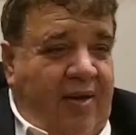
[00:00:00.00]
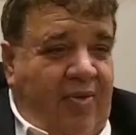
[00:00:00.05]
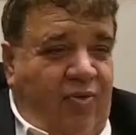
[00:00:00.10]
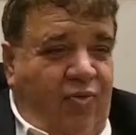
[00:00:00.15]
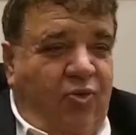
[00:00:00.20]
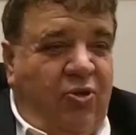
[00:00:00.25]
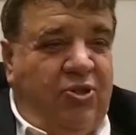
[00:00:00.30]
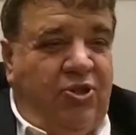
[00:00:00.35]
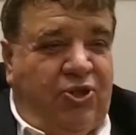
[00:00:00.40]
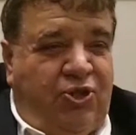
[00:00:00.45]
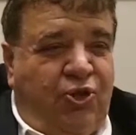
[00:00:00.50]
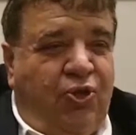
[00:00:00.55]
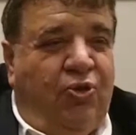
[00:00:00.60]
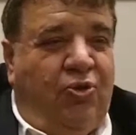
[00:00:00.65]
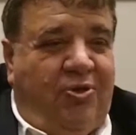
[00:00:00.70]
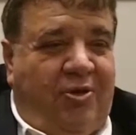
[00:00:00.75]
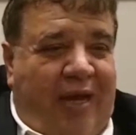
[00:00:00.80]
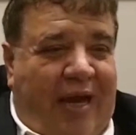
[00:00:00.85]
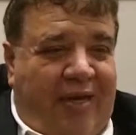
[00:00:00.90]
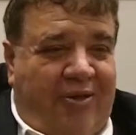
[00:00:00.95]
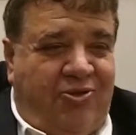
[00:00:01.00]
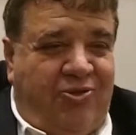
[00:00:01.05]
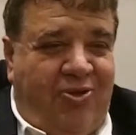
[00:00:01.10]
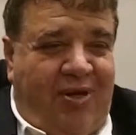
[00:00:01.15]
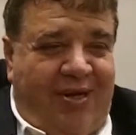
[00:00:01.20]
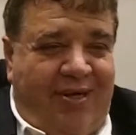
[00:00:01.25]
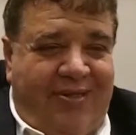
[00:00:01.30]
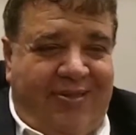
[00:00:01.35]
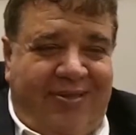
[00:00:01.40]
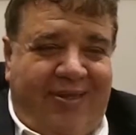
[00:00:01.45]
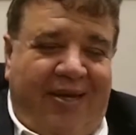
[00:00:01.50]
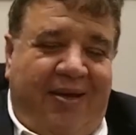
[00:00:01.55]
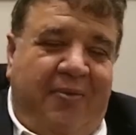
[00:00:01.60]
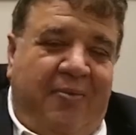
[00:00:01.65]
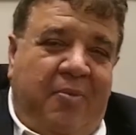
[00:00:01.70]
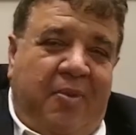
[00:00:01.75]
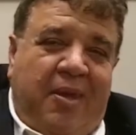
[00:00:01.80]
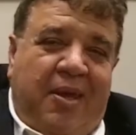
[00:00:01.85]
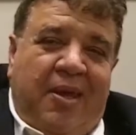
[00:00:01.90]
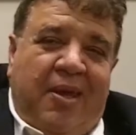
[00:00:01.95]
We should, actually. It's a,
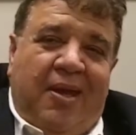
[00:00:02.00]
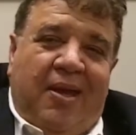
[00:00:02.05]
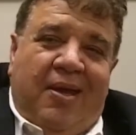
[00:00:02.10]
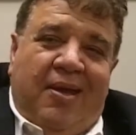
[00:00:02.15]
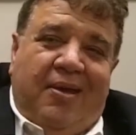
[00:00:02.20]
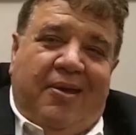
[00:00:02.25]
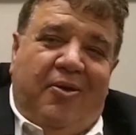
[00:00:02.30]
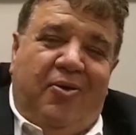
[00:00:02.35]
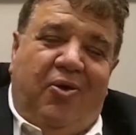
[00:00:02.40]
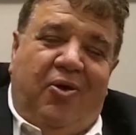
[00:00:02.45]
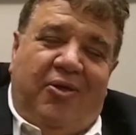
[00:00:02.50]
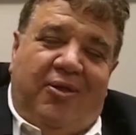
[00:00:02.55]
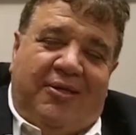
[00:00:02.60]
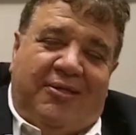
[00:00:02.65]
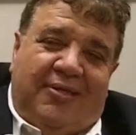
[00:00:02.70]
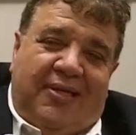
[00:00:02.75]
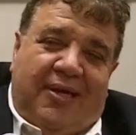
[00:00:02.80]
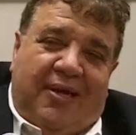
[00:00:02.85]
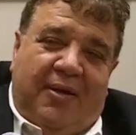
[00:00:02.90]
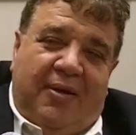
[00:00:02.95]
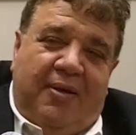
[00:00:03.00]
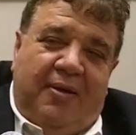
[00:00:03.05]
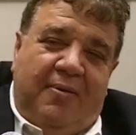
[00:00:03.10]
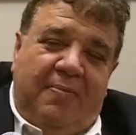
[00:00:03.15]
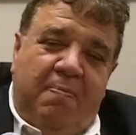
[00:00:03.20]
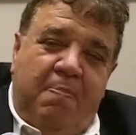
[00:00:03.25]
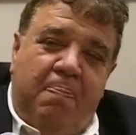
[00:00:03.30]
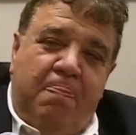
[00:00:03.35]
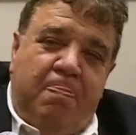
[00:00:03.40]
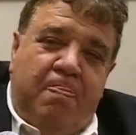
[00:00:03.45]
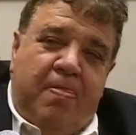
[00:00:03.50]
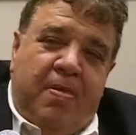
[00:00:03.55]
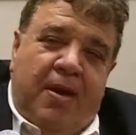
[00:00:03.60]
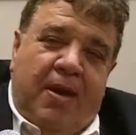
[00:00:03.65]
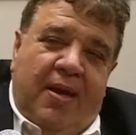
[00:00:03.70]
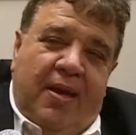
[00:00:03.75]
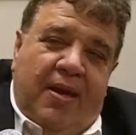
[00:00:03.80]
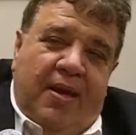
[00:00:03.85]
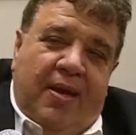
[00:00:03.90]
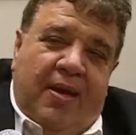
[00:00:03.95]
you know, it's a,
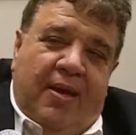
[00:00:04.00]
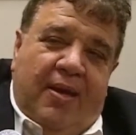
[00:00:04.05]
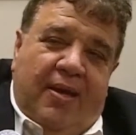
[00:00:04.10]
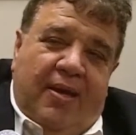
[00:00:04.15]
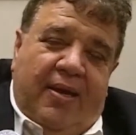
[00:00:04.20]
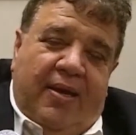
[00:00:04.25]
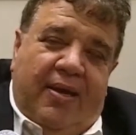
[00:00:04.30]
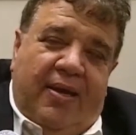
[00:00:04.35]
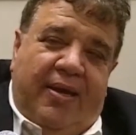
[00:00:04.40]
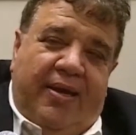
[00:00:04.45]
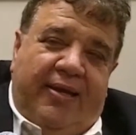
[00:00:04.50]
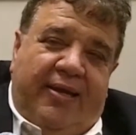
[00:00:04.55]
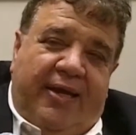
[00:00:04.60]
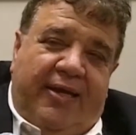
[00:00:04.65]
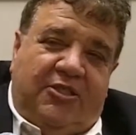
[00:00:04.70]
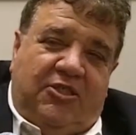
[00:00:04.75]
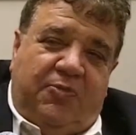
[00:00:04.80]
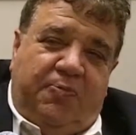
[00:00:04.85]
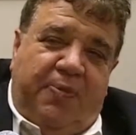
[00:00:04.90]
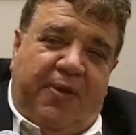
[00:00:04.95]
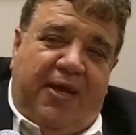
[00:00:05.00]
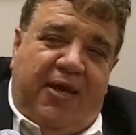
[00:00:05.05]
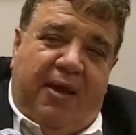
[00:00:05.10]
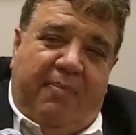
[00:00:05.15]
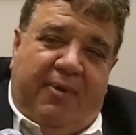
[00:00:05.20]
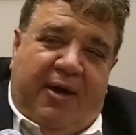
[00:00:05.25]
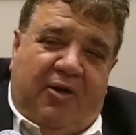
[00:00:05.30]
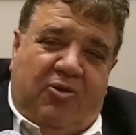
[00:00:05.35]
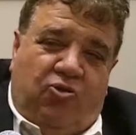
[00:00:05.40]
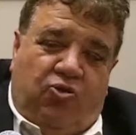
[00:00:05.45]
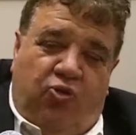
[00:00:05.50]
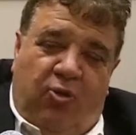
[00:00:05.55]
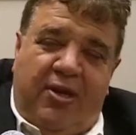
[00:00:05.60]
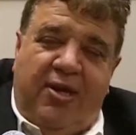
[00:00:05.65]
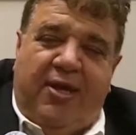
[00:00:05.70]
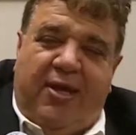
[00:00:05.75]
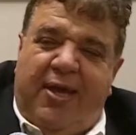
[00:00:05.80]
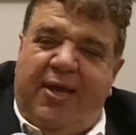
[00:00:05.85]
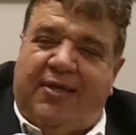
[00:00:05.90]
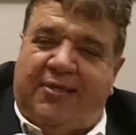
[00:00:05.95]
it's been about twenty
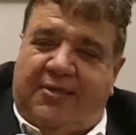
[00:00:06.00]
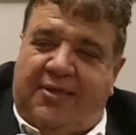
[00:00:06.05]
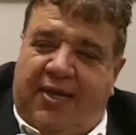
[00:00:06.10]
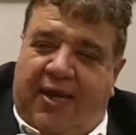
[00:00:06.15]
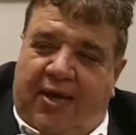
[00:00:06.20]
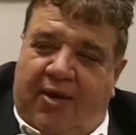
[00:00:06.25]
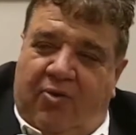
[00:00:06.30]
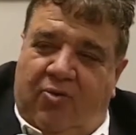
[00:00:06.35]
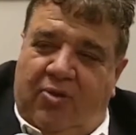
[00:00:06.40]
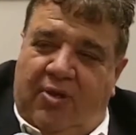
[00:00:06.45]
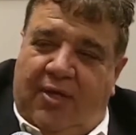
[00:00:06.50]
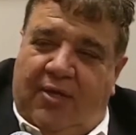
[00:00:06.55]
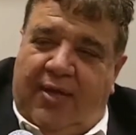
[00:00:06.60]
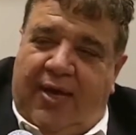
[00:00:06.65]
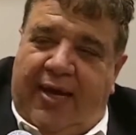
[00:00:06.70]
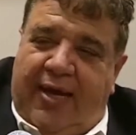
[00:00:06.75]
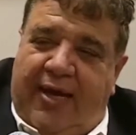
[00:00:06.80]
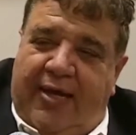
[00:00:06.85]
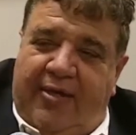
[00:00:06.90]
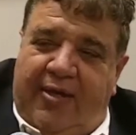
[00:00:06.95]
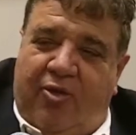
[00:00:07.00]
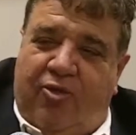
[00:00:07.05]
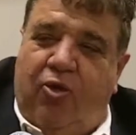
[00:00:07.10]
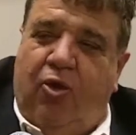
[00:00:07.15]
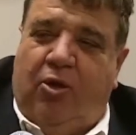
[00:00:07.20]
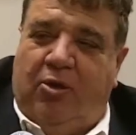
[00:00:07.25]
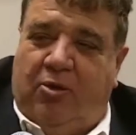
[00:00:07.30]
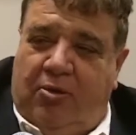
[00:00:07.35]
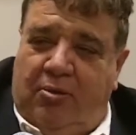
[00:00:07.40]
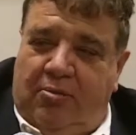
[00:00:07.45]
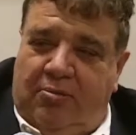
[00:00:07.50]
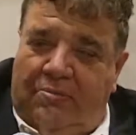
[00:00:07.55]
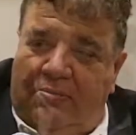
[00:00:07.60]
years now that I had a thought.